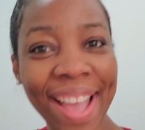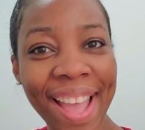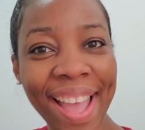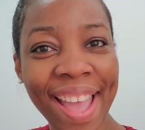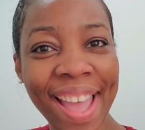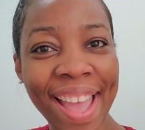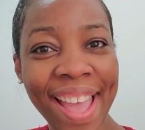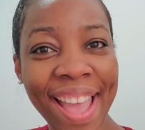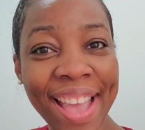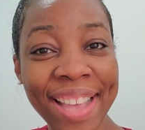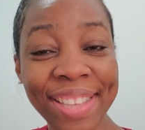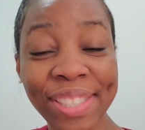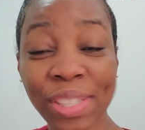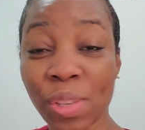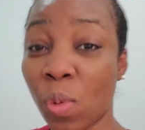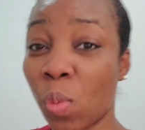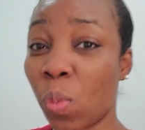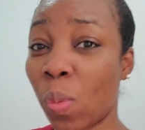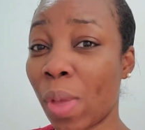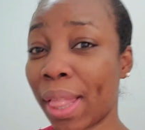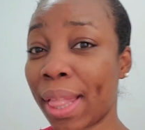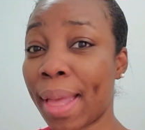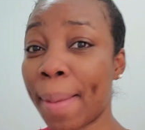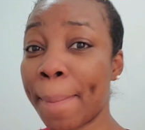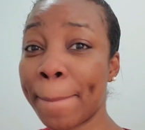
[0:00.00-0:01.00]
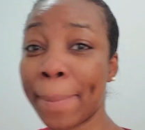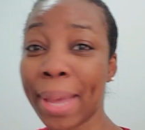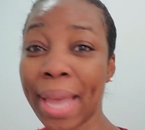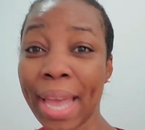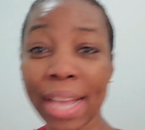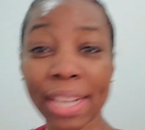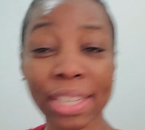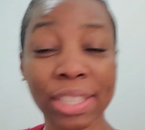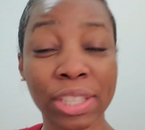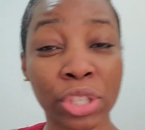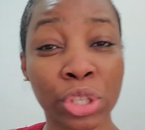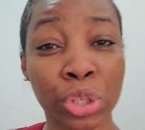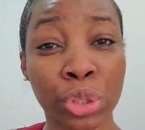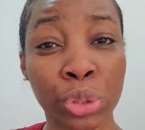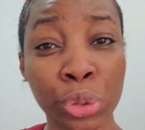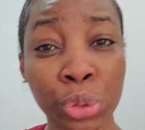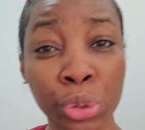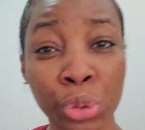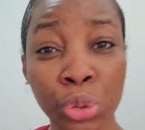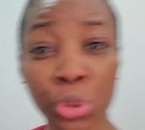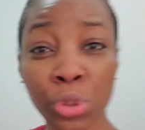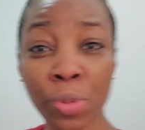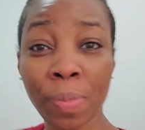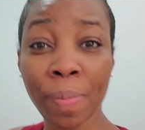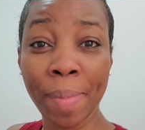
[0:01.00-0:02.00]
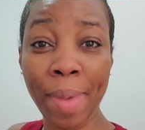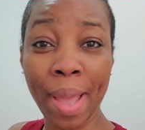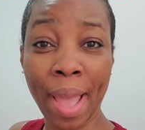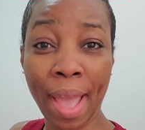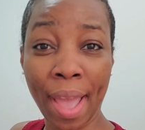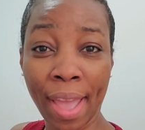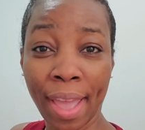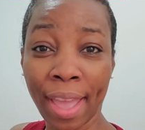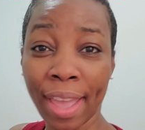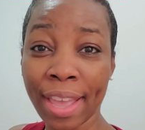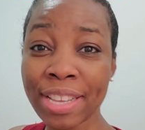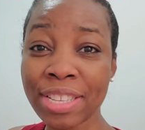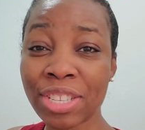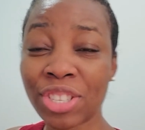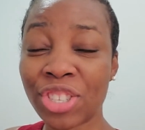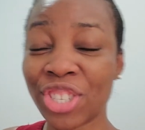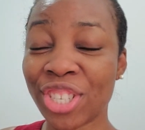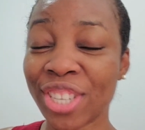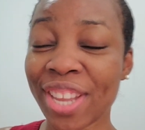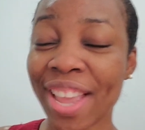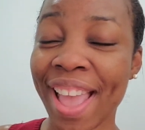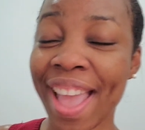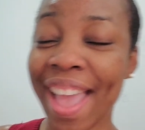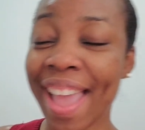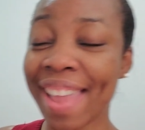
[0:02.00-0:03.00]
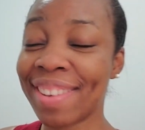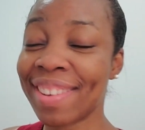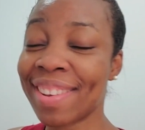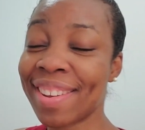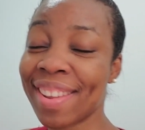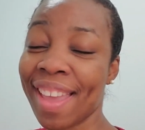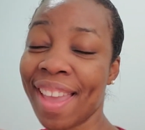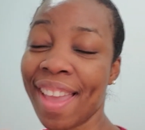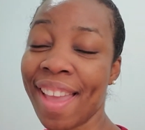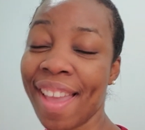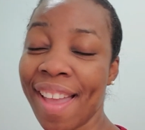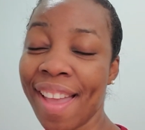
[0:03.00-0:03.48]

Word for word: guys welcome back to my channel